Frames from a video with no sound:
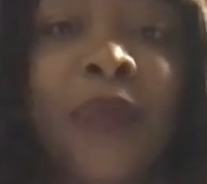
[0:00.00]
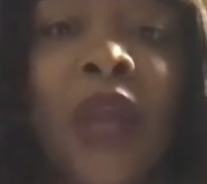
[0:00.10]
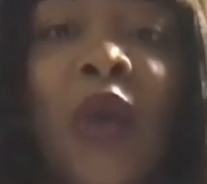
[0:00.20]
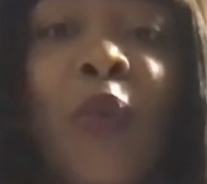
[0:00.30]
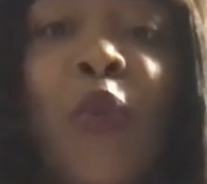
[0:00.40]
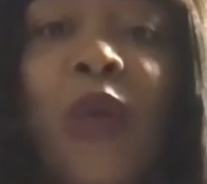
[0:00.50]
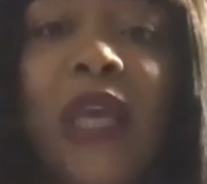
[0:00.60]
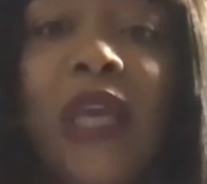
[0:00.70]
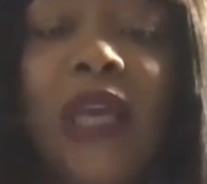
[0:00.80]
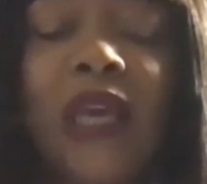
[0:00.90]

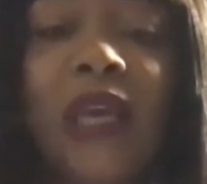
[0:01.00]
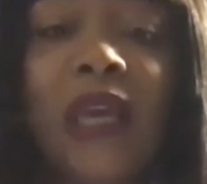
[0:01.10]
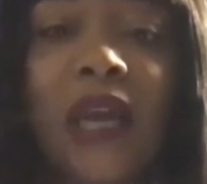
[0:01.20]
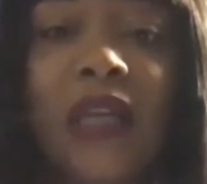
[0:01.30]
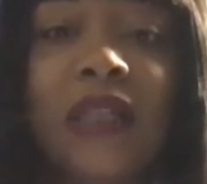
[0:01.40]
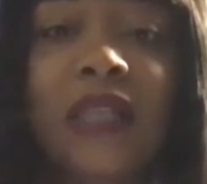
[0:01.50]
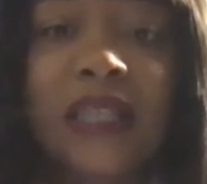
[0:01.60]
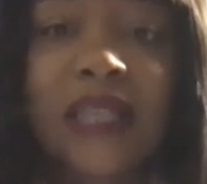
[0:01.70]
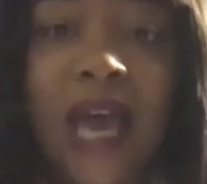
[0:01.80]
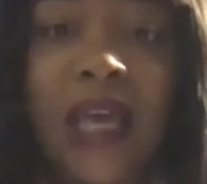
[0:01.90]
We
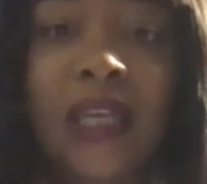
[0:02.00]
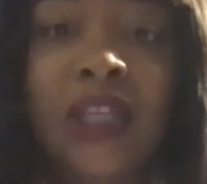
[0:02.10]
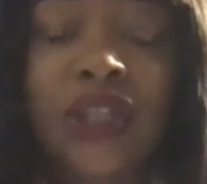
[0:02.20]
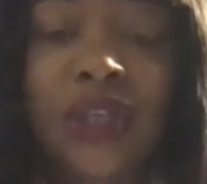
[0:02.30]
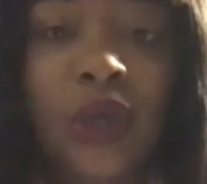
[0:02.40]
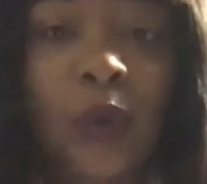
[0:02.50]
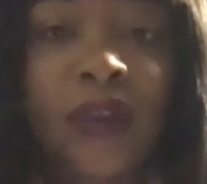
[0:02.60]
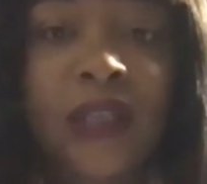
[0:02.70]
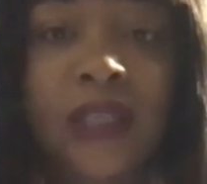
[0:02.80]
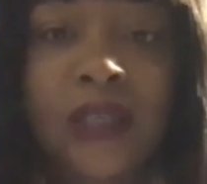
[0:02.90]
decided to go
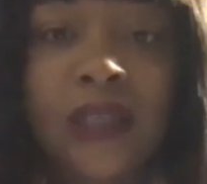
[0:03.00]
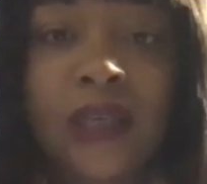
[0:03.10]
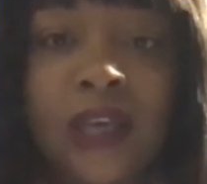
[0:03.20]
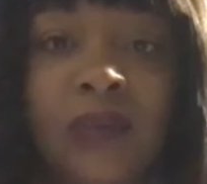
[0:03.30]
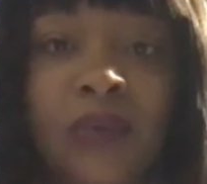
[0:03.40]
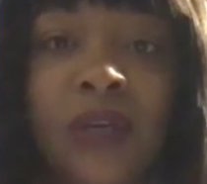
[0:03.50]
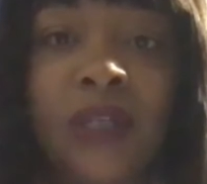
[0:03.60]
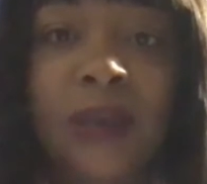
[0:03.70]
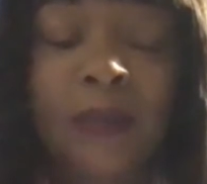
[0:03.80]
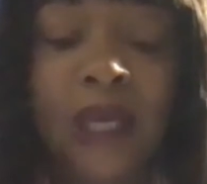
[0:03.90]
with Tenants and Neighbors
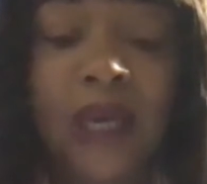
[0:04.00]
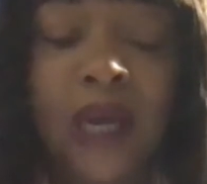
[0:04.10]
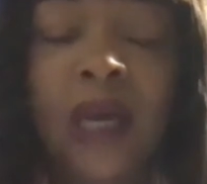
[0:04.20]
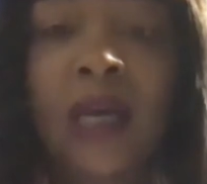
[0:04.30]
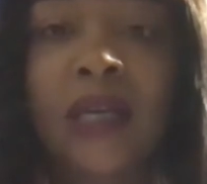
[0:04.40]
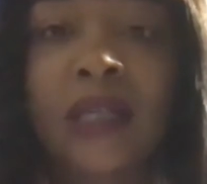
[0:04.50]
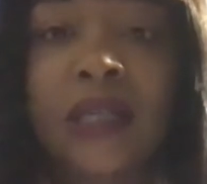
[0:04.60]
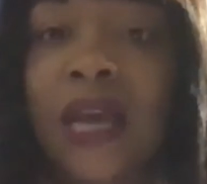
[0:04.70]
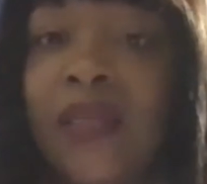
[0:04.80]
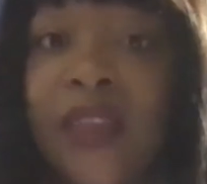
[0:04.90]
because
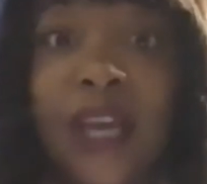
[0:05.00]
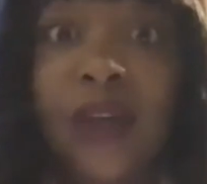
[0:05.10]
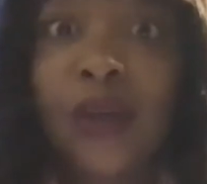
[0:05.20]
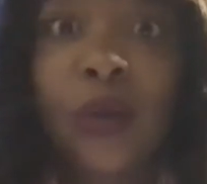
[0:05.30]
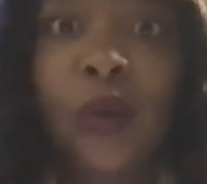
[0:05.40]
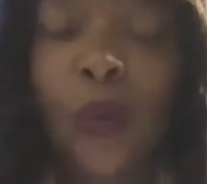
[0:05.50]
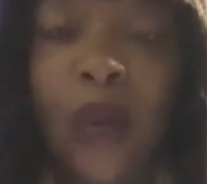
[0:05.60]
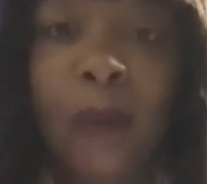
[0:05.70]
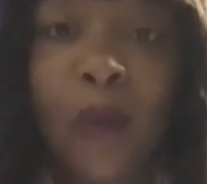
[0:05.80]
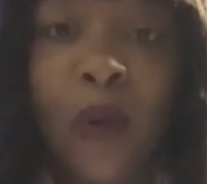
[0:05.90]
they knew way
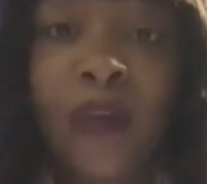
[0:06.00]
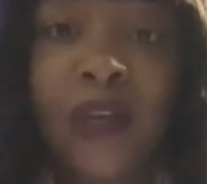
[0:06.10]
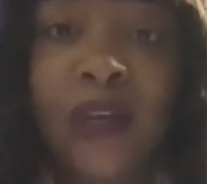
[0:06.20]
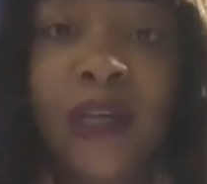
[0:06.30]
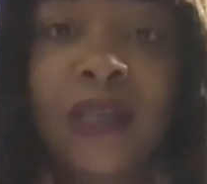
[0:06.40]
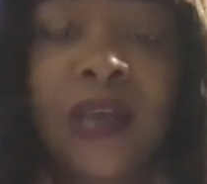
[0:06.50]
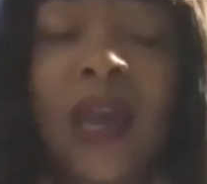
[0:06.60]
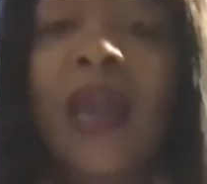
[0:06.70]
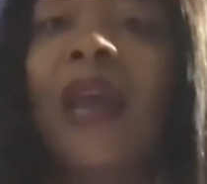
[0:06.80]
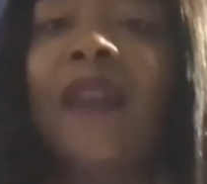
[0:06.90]
more than us
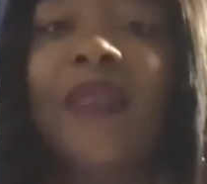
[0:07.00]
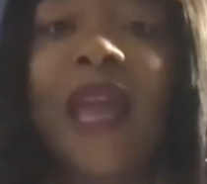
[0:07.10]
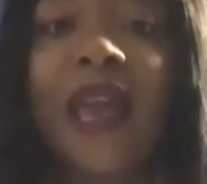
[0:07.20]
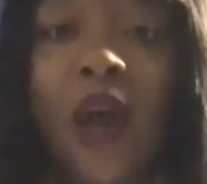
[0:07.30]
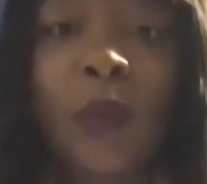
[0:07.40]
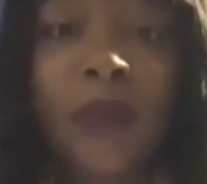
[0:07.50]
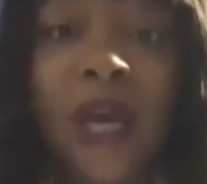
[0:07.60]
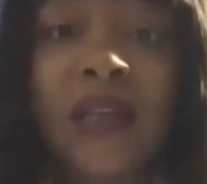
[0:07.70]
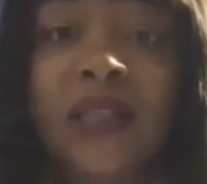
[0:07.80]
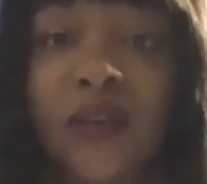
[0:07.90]
and they helped
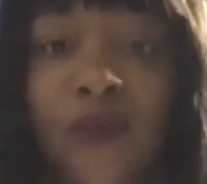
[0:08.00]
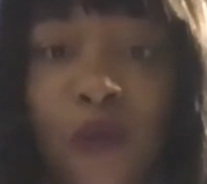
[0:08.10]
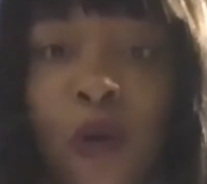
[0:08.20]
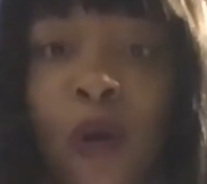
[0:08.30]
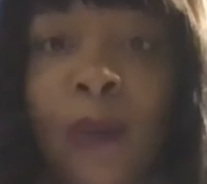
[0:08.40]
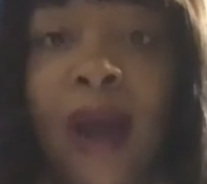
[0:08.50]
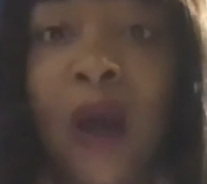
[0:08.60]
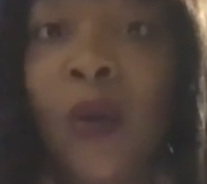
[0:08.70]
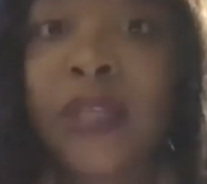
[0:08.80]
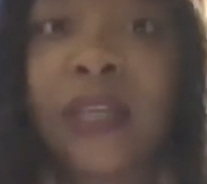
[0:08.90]
us to form
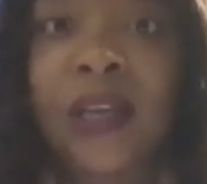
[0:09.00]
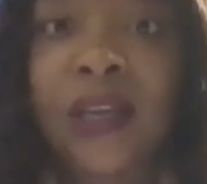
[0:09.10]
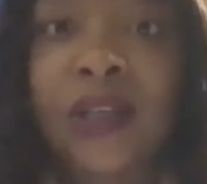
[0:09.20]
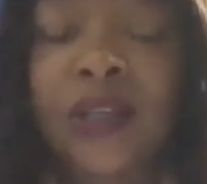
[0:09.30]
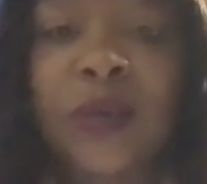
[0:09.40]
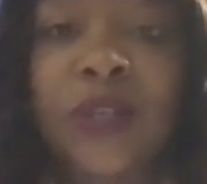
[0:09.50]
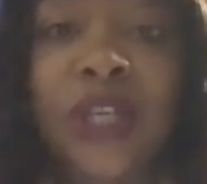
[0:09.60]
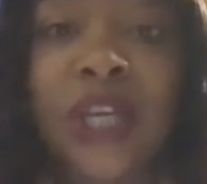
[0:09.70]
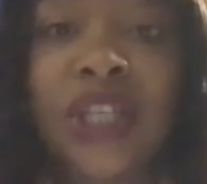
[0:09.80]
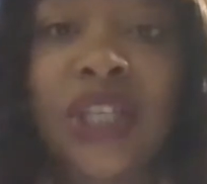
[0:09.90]
our tenant
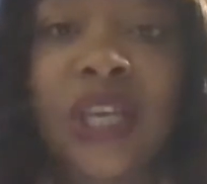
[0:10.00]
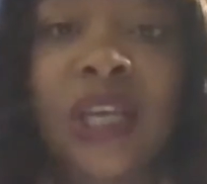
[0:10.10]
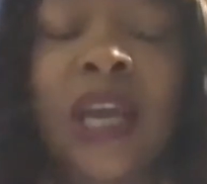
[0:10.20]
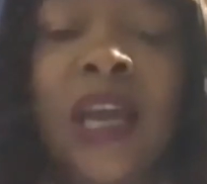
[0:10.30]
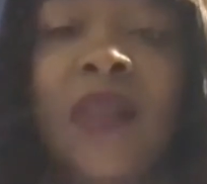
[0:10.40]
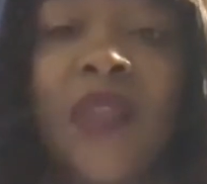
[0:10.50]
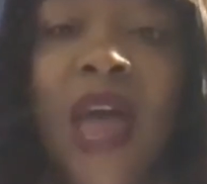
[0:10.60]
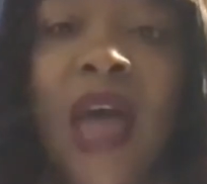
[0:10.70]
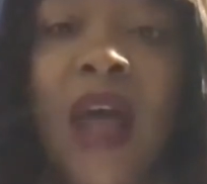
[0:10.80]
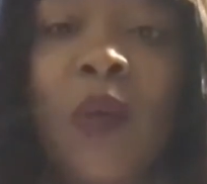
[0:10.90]
association
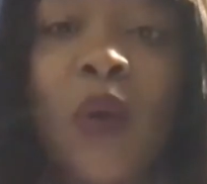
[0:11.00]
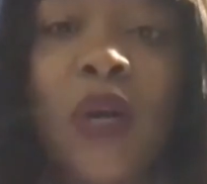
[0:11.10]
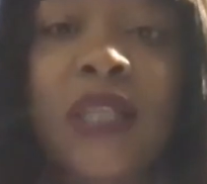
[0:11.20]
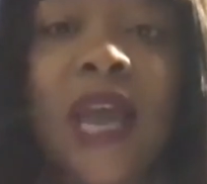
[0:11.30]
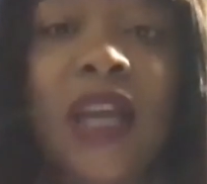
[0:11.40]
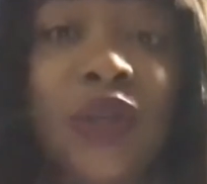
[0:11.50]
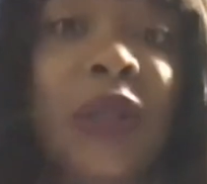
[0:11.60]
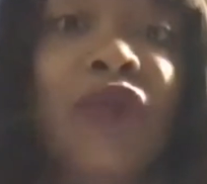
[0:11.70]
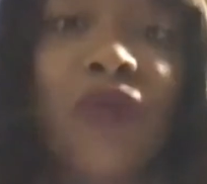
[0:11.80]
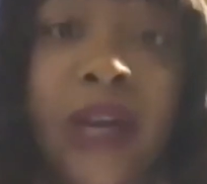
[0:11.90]
that was
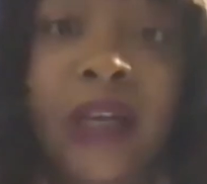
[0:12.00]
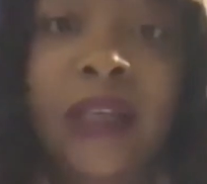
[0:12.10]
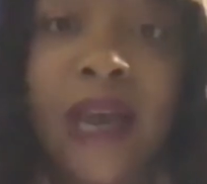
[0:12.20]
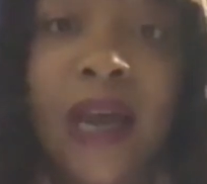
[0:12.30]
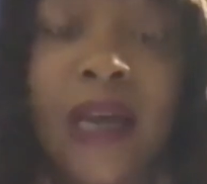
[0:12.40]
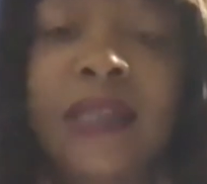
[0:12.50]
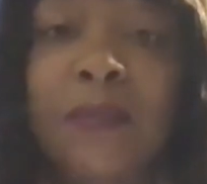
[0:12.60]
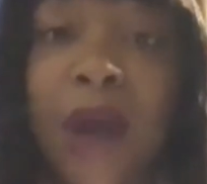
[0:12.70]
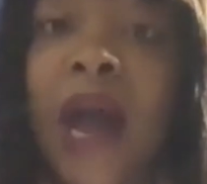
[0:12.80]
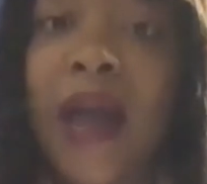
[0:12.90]
actually recognized
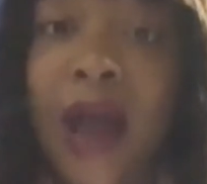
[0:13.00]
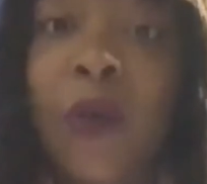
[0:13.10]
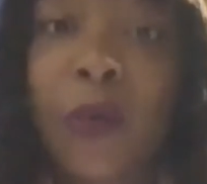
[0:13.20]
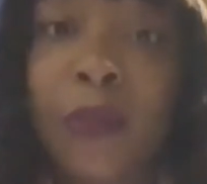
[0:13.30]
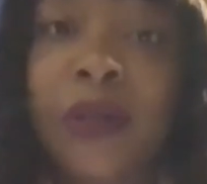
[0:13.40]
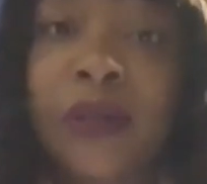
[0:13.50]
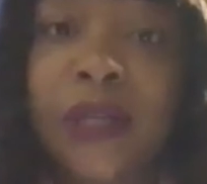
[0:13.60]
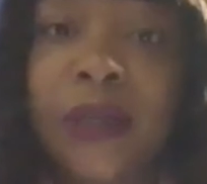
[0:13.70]
by our building.